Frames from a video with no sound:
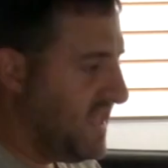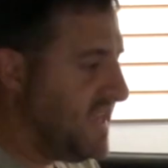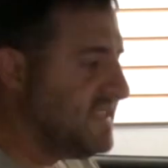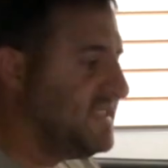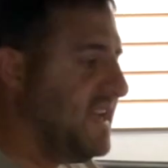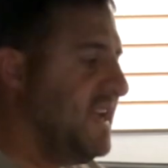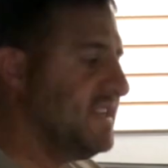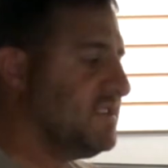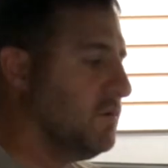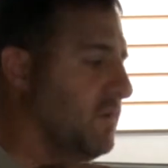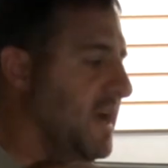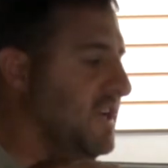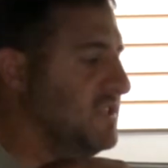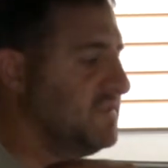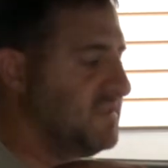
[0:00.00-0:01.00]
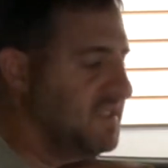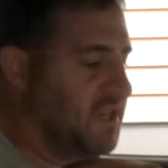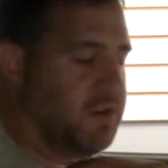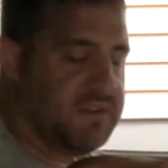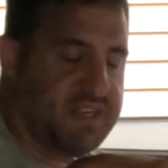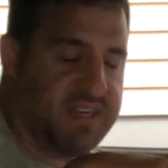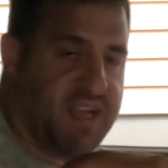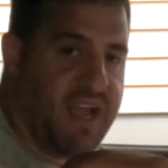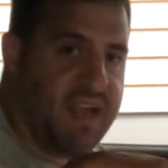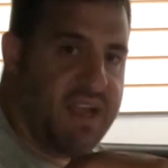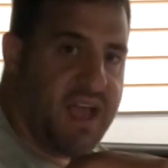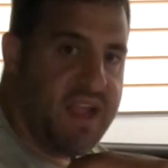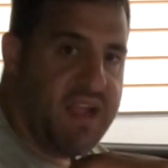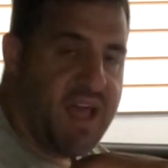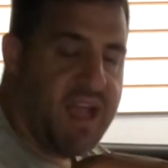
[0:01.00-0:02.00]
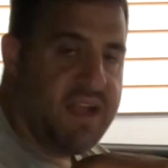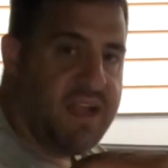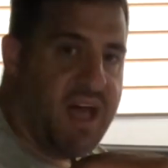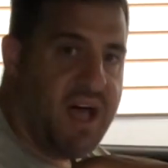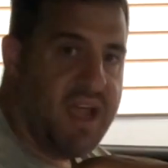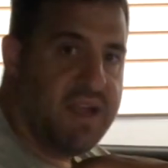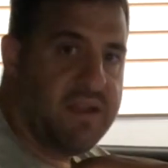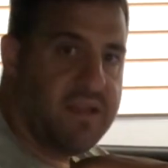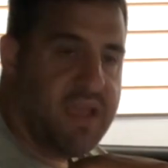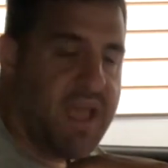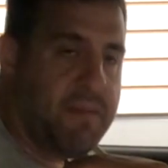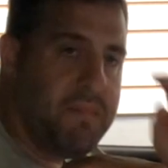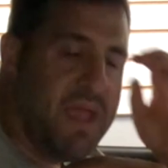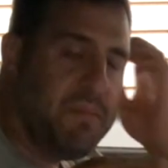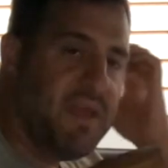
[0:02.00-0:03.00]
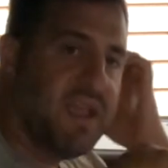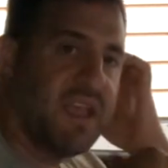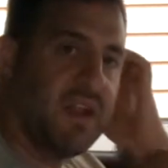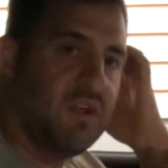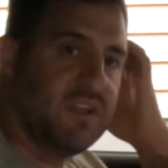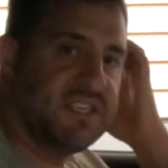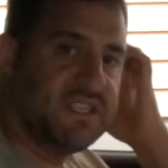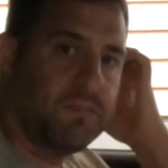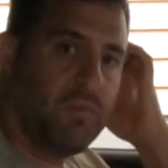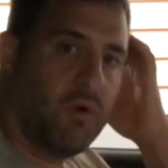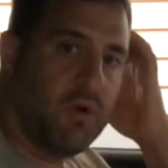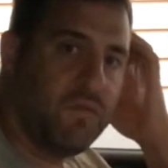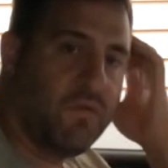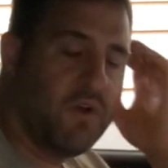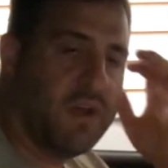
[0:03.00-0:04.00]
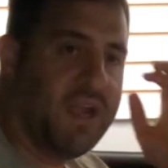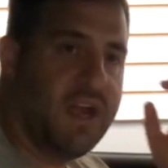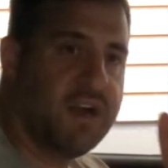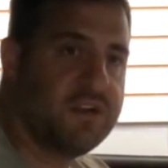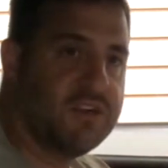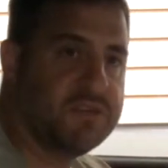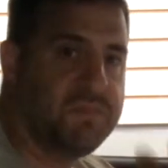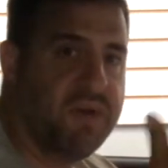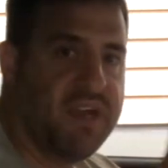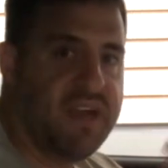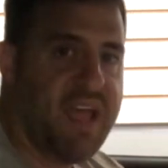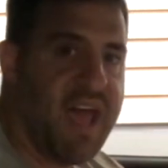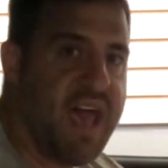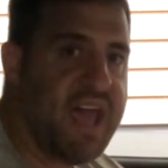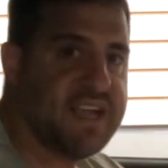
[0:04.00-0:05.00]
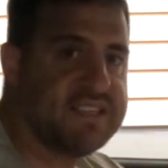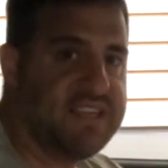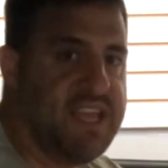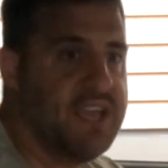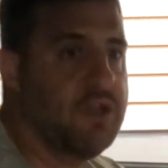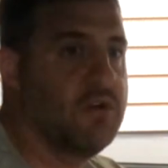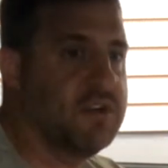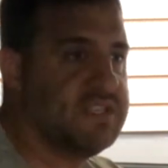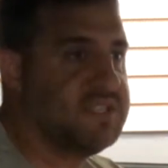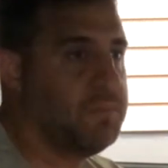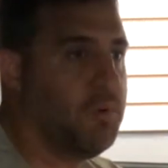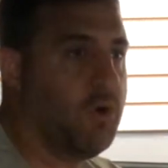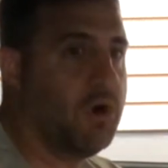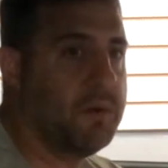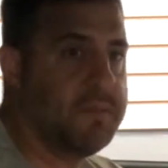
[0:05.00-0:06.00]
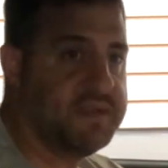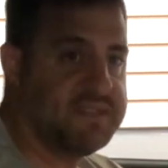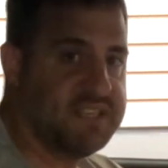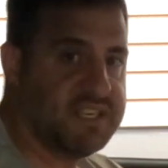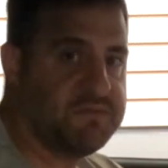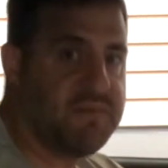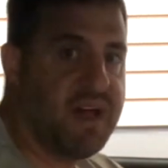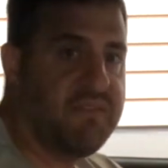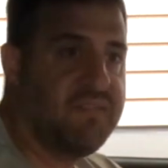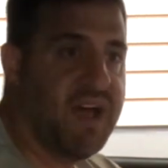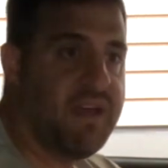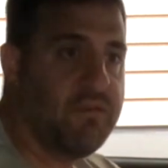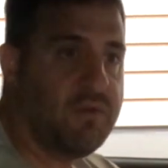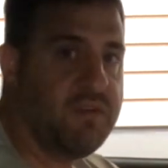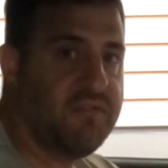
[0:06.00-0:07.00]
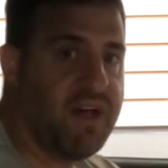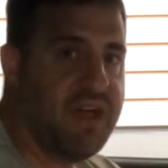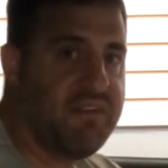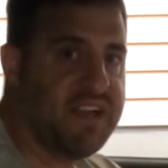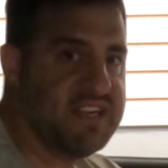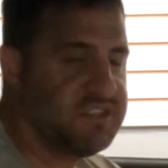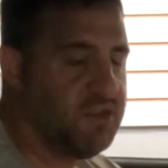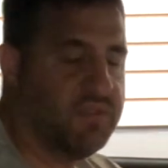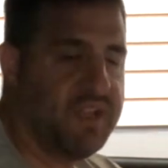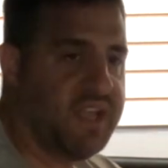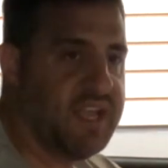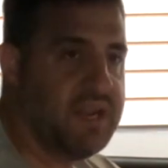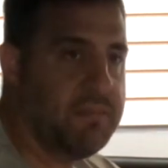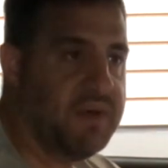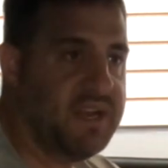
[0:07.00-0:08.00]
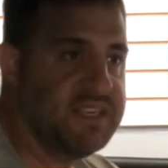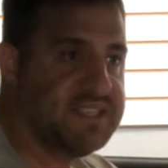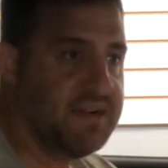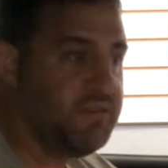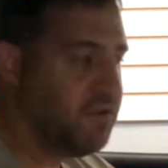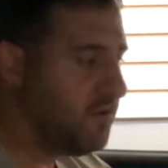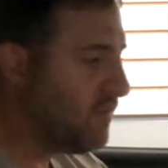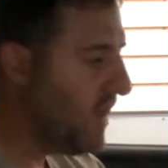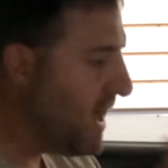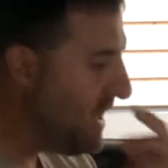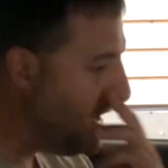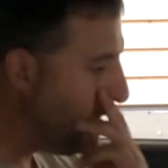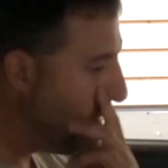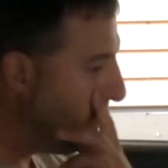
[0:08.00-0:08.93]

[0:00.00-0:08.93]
They say it's a range of 0 to 9999, and maybe it can only support 4 characters, but in hex it could support up to 65535. I just don't think anybody's ever tried it.